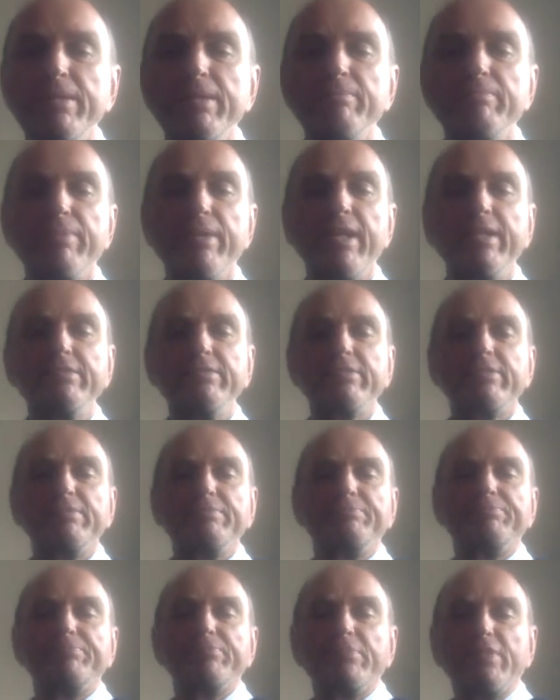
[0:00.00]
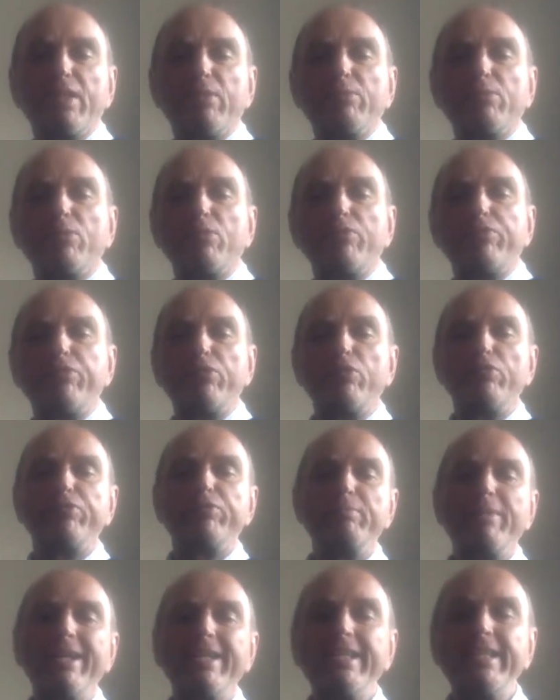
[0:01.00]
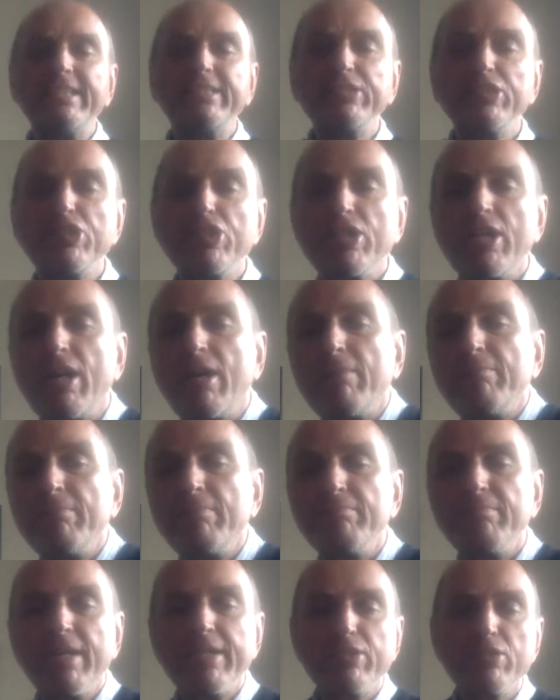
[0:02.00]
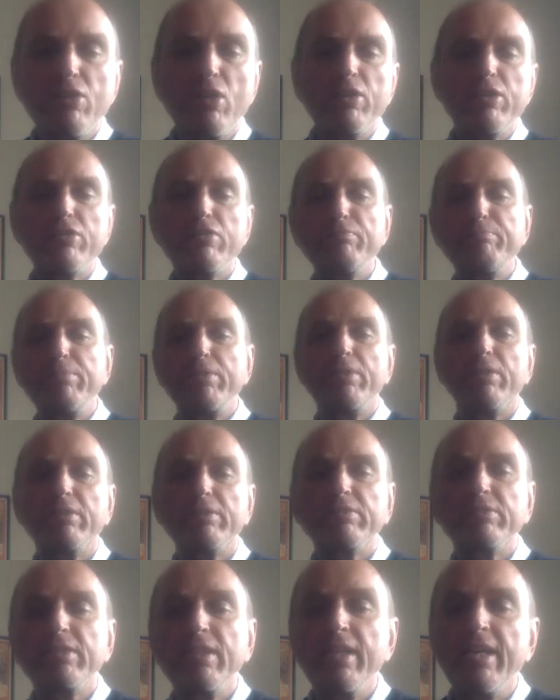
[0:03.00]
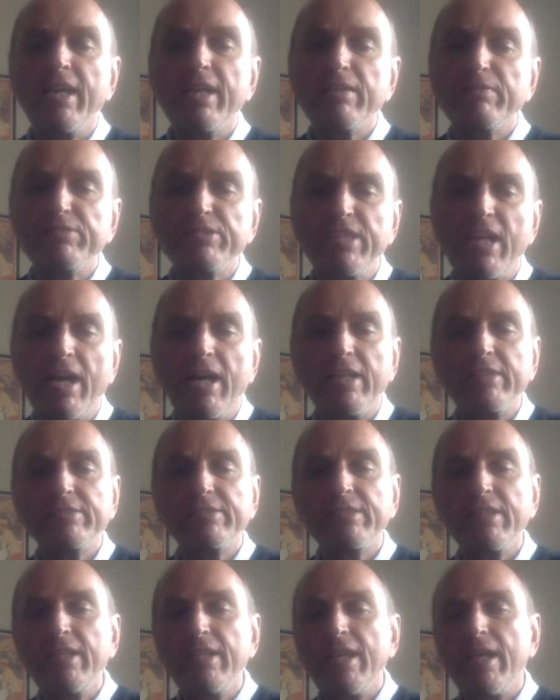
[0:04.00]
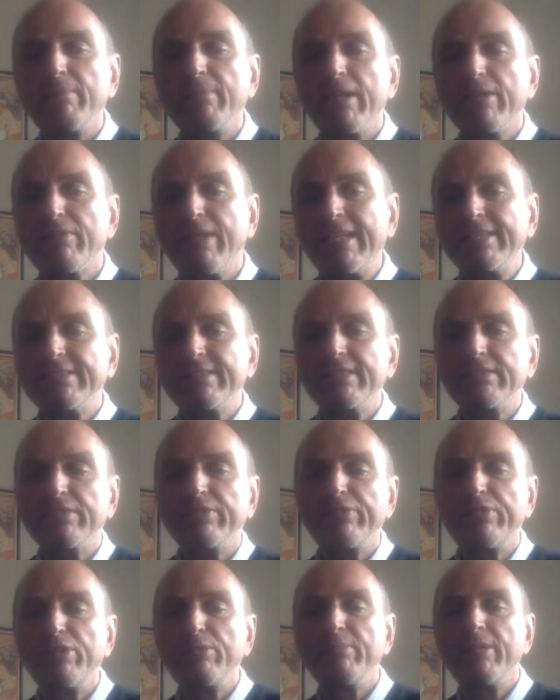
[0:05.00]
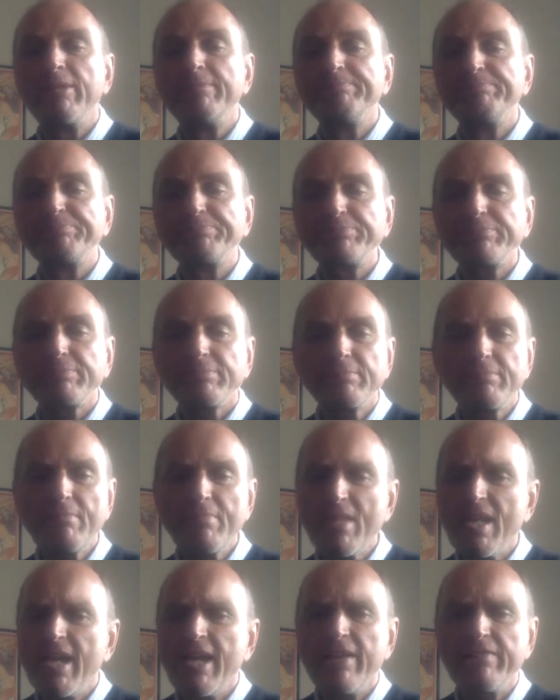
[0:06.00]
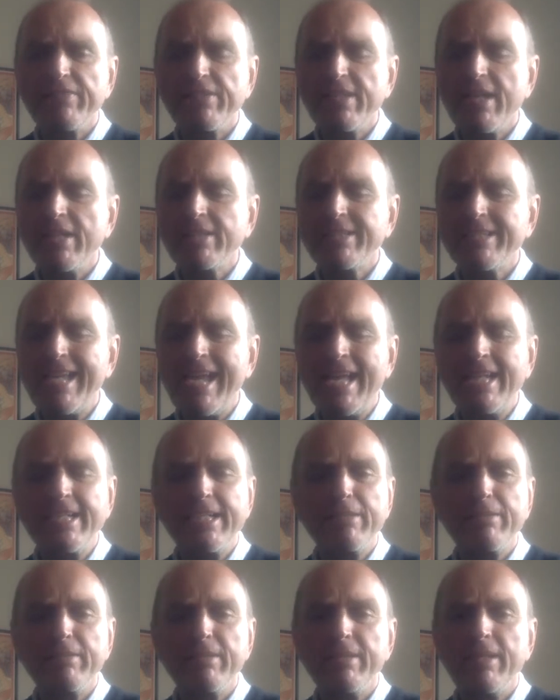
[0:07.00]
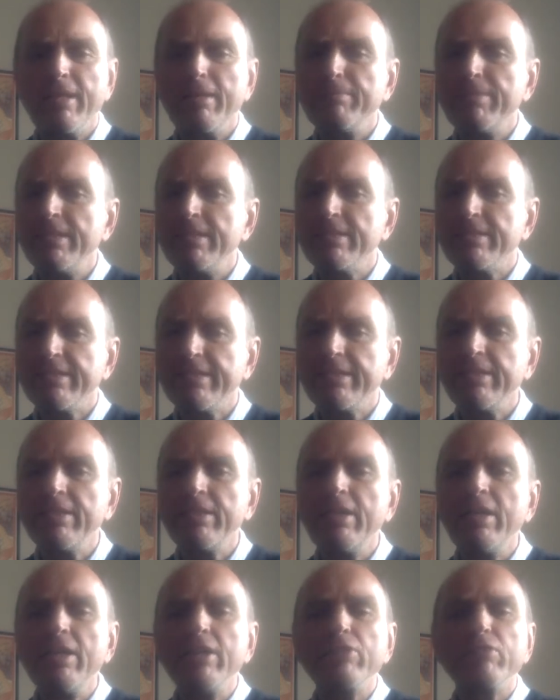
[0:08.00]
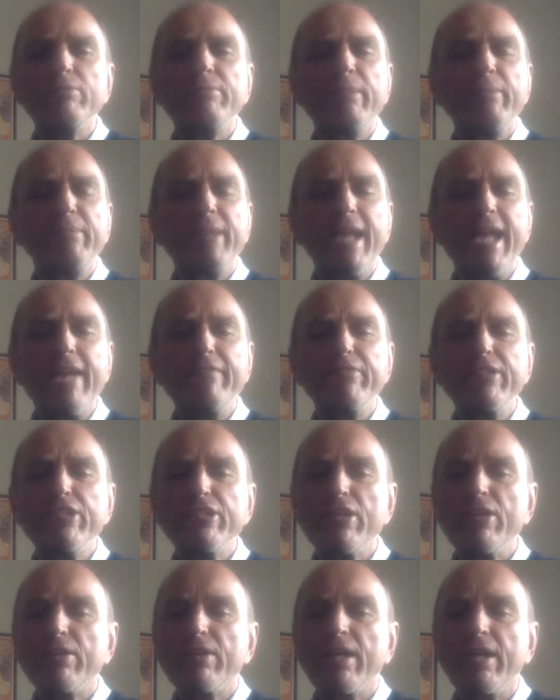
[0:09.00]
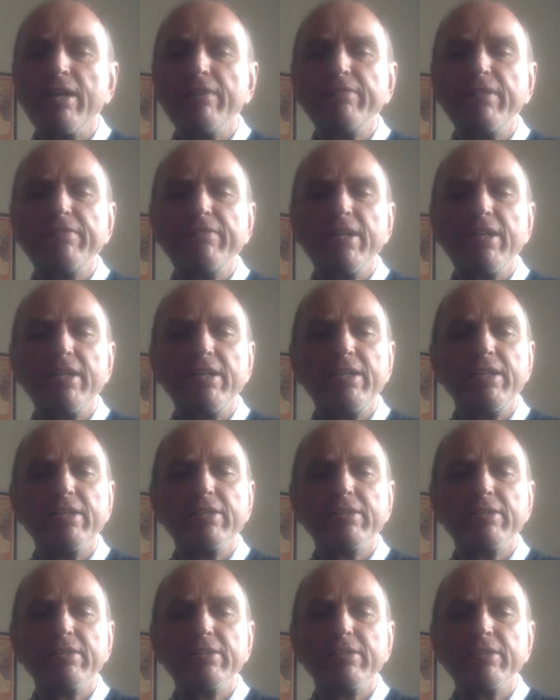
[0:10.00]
be impressed. They would all fall for my easy charm, my knowledge of books and of science, and my great sense of humour. I have an uncanny ability to remember every joke I have ever heard.